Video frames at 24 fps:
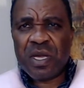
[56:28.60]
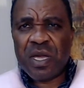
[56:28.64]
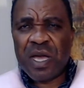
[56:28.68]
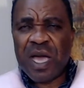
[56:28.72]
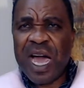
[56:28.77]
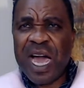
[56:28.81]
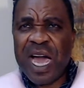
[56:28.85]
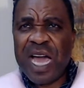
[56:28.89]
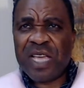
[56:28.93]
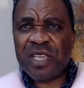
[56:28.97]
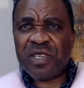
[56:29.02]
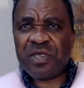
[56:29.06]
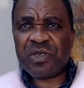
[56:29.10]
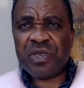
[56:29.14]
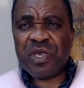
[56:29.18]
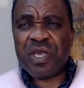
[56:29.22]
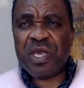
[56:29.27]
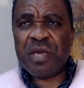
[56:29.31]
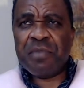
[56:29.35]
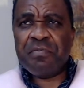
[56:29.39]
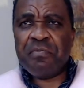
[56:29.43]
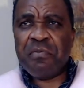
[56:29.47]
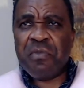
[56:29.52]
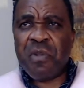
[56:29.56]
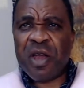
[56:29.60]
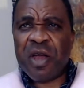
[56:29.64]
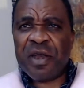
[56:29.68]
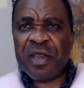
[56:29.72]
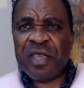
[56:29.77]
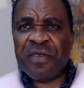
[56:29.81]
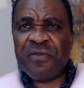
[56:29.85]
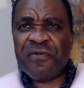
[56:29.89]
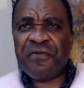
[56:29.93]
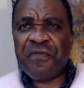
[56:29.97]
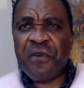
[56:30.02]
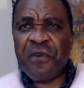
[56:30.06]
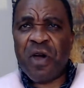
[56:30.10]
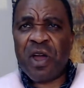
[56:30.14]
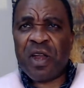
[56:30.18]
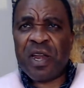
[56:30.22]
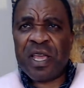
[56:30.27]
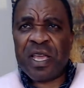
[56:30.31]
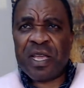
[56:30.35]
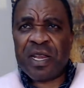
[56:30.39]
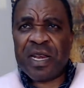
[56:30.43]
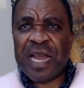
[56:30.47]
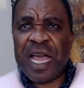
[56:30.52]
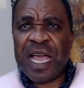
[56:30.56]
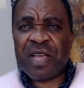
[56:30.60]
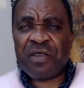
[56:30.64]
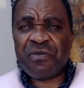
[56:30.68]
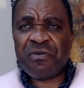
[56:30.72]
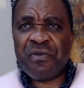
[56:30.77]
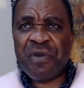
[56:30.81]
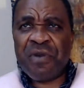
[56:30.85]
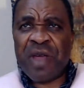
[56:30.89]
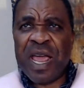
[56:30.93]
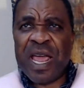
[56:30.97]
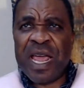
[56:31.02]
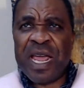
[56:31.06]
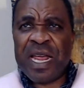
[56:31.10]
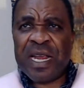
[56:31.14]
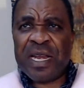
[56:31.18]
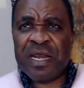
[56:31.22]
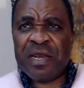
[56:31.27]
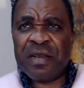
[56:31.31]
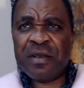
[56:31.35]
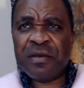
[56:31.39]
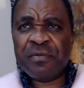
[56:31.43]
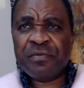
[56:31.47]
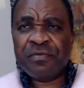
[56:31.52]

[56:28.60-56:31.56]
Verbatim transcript: I see money falling like rain.